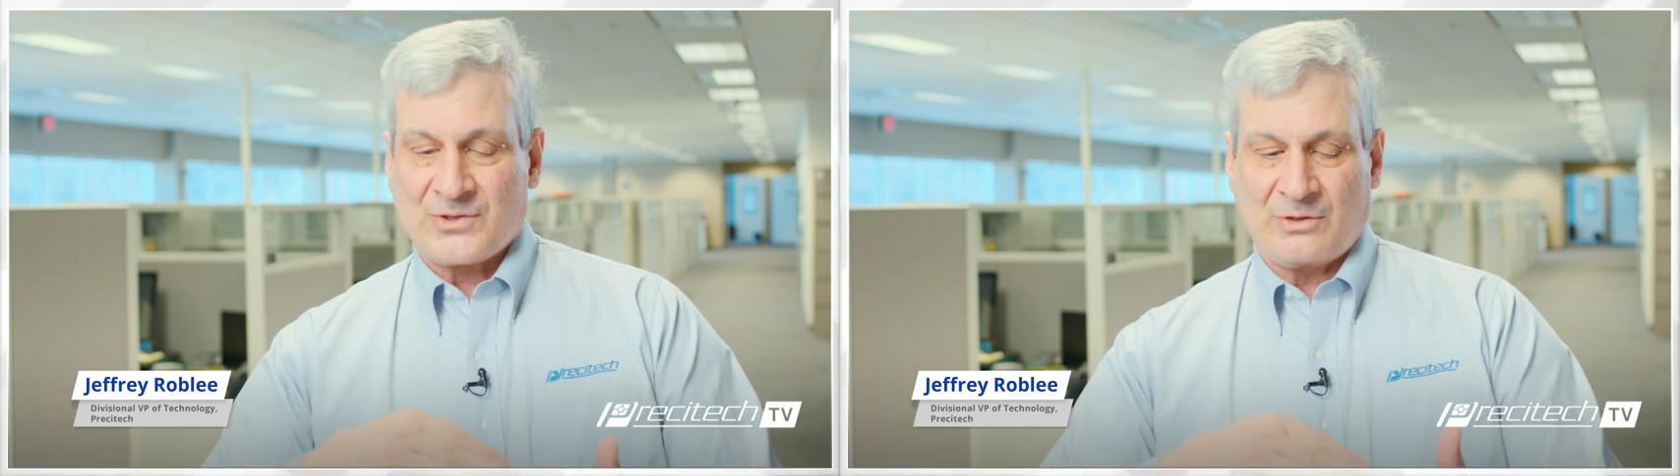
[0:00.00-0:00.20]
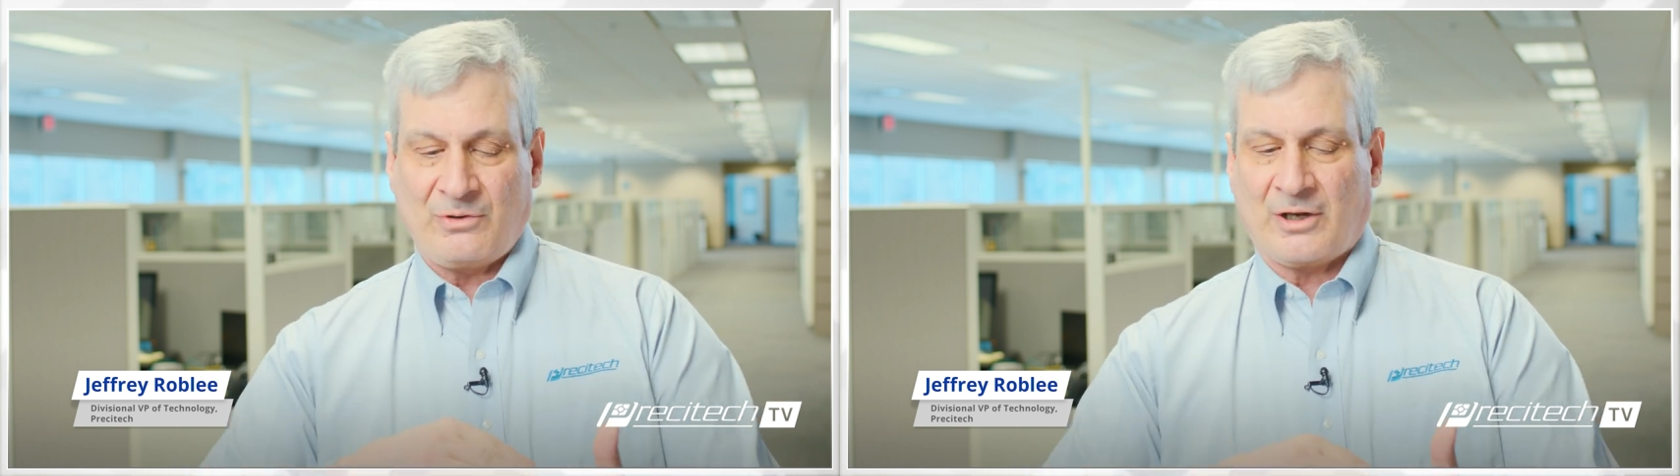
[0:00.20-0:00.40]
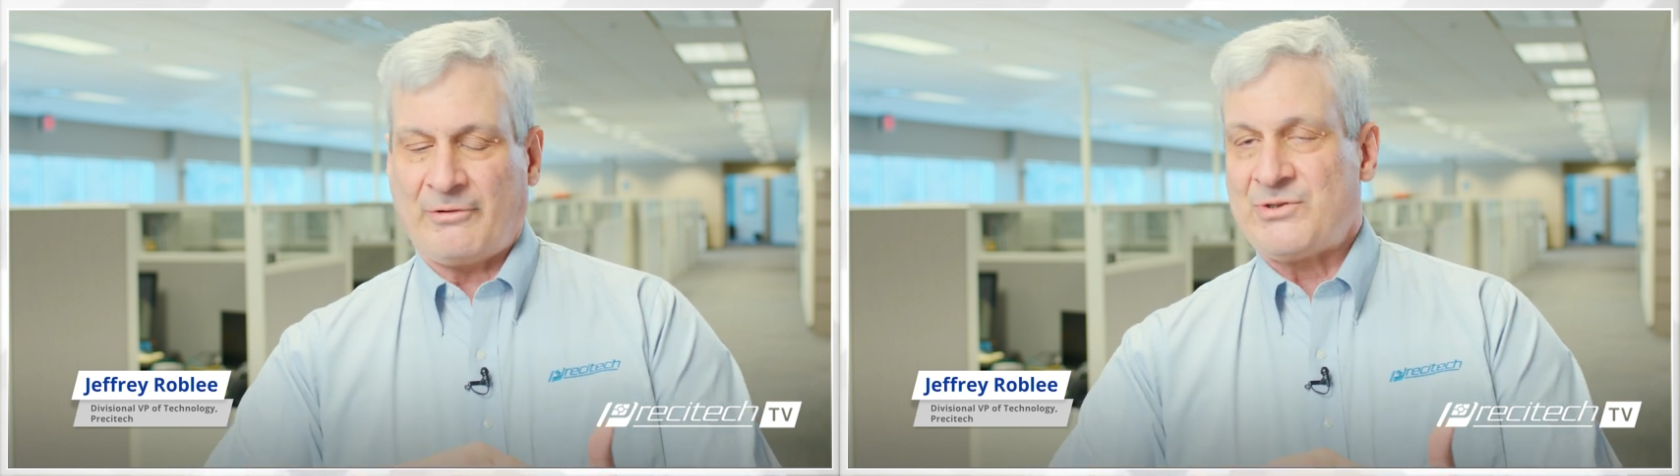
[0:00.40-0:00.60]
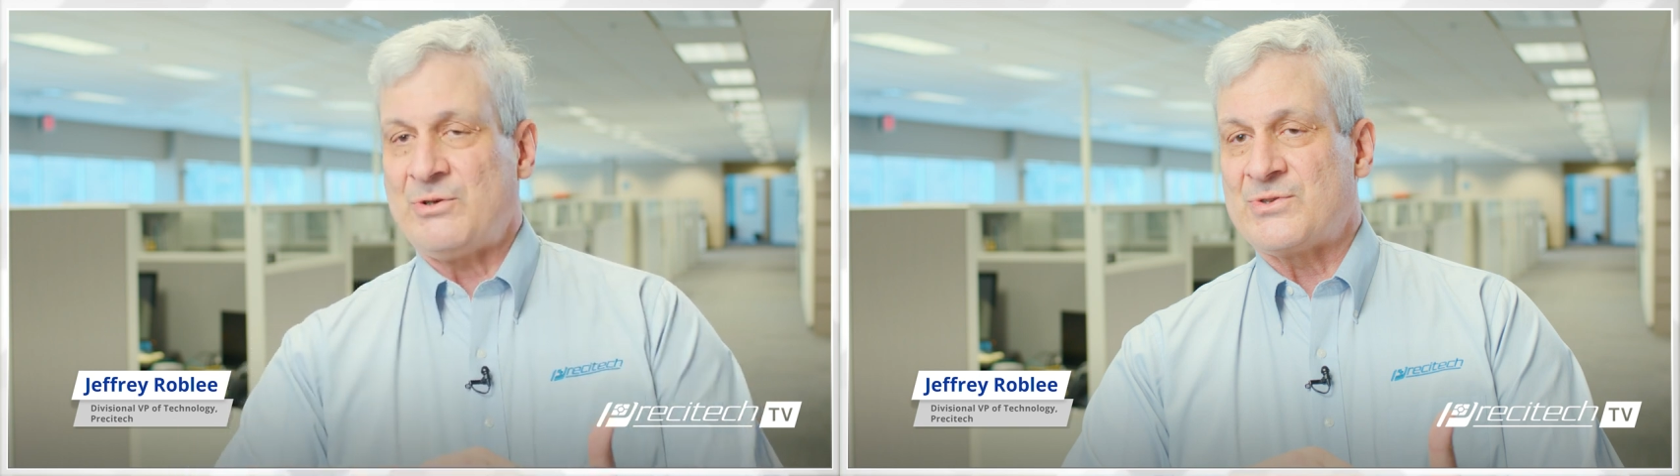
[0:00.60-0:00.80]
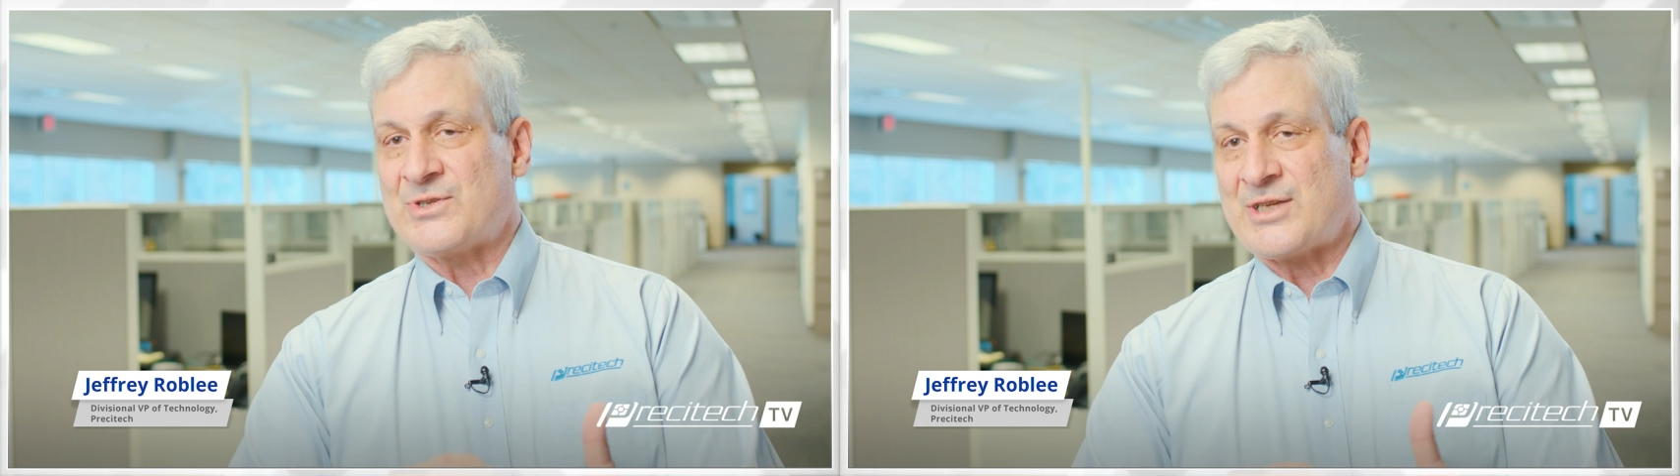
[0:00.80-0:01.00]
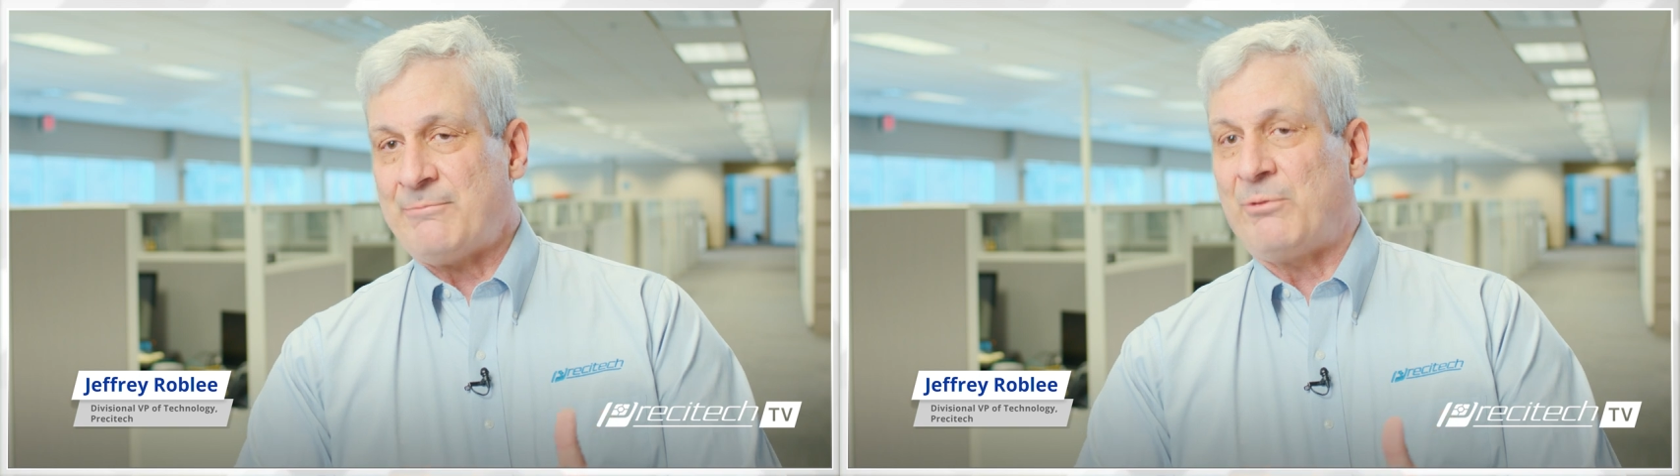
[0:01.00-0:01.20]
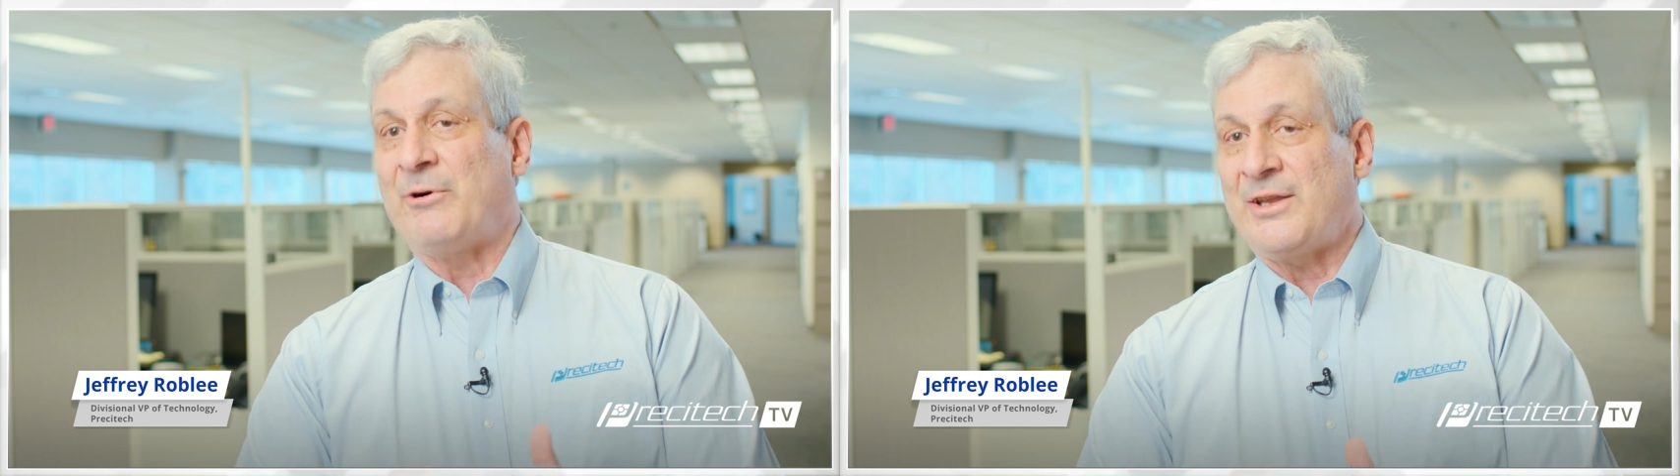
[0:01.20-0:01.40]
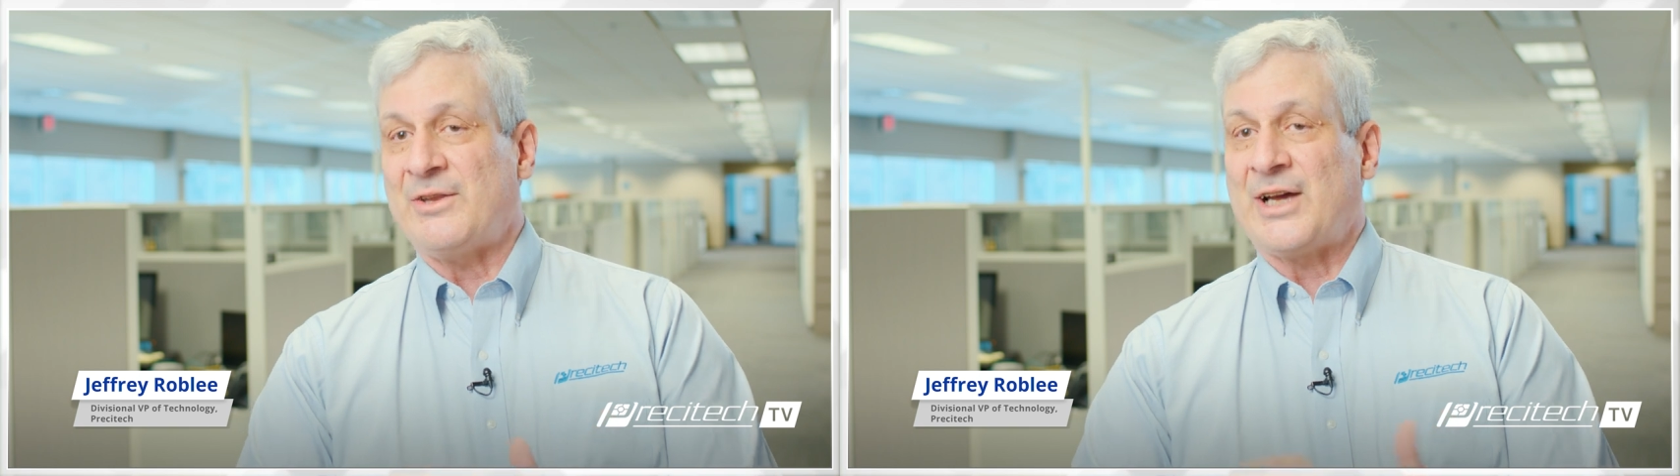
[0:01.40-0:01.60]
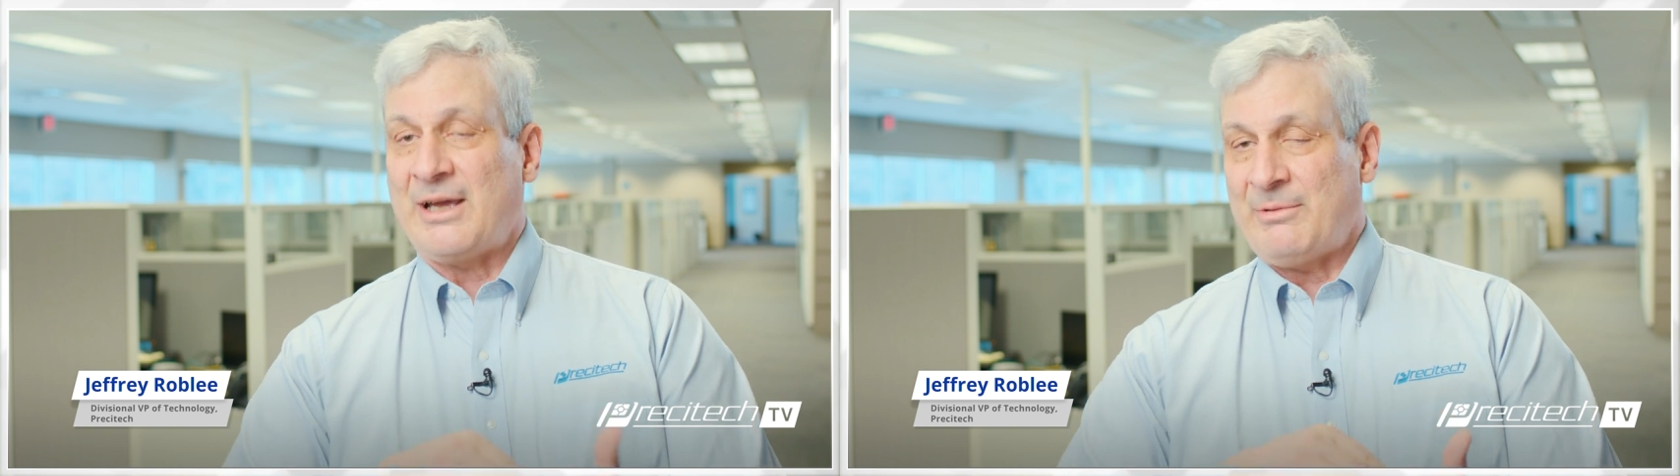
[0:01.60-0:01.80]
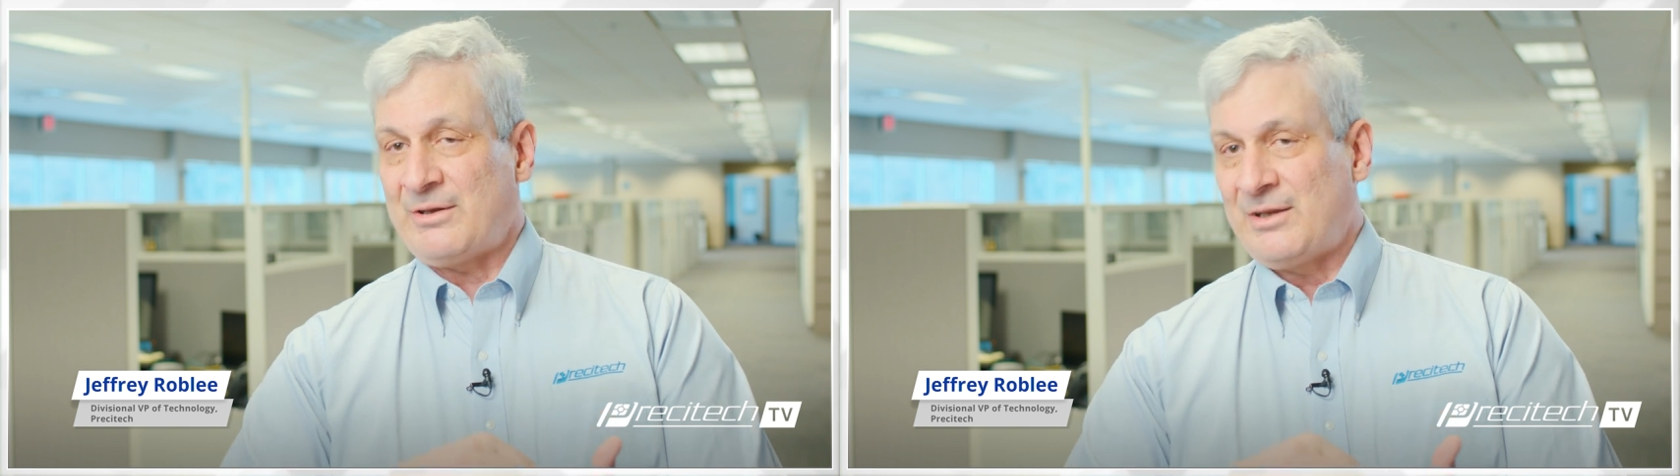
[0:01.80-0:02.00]
And so if you always use the same point in the
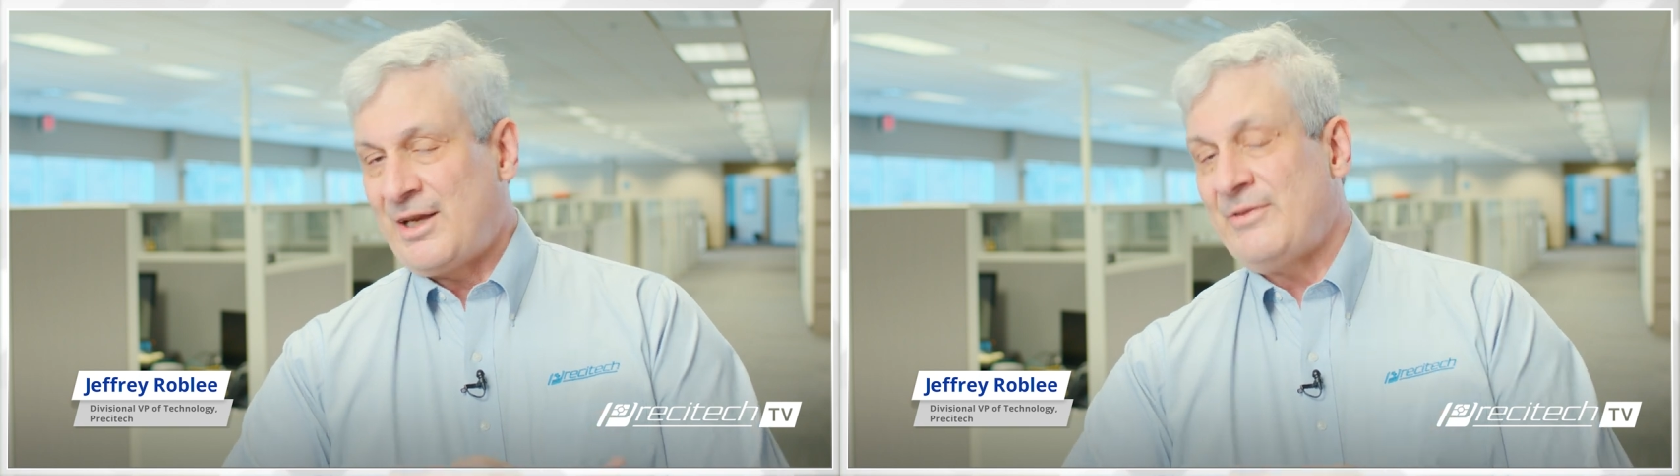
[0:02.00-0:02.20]
diamond,